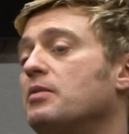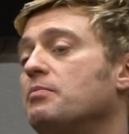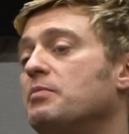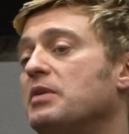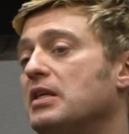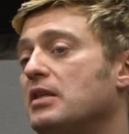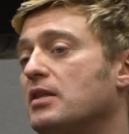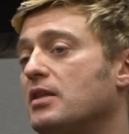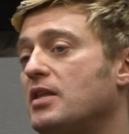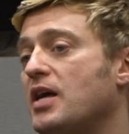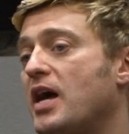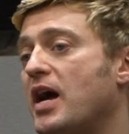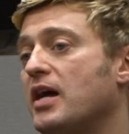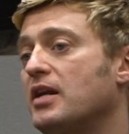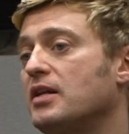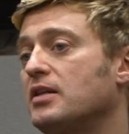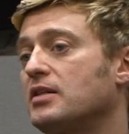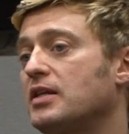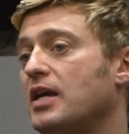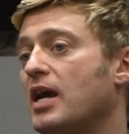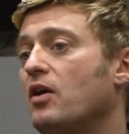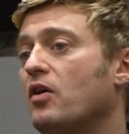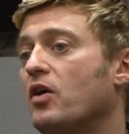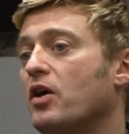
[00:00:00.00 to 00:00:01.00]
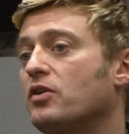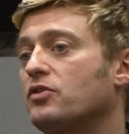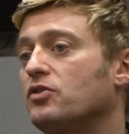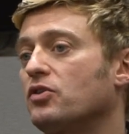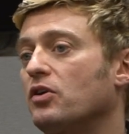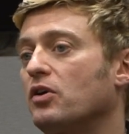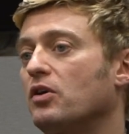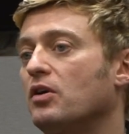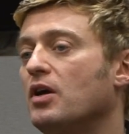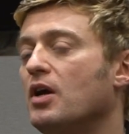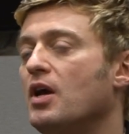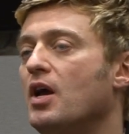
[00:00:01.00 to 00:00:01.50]
meet that
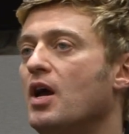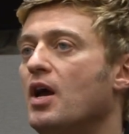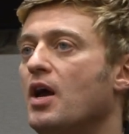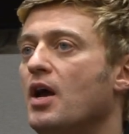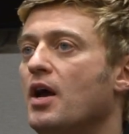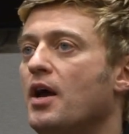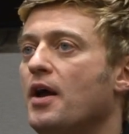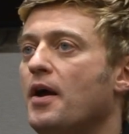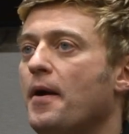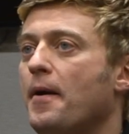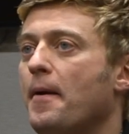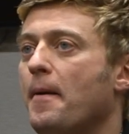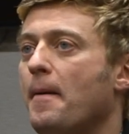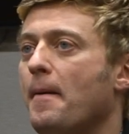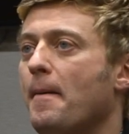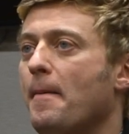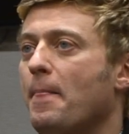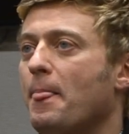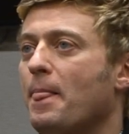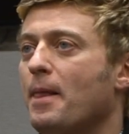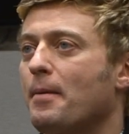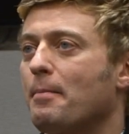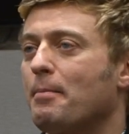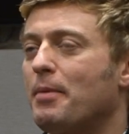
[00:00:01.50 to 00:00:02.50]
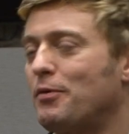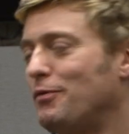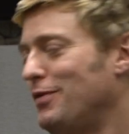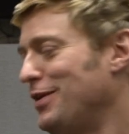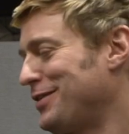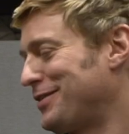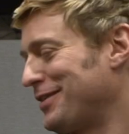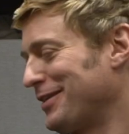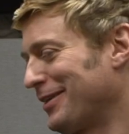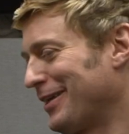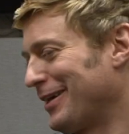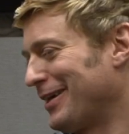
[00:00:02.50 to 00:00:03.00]
character. But
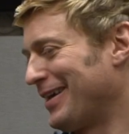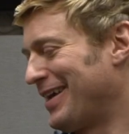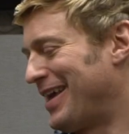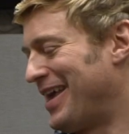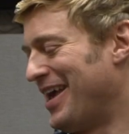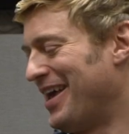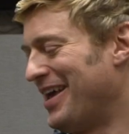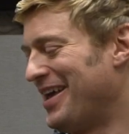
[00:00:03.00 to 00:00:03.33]
recently,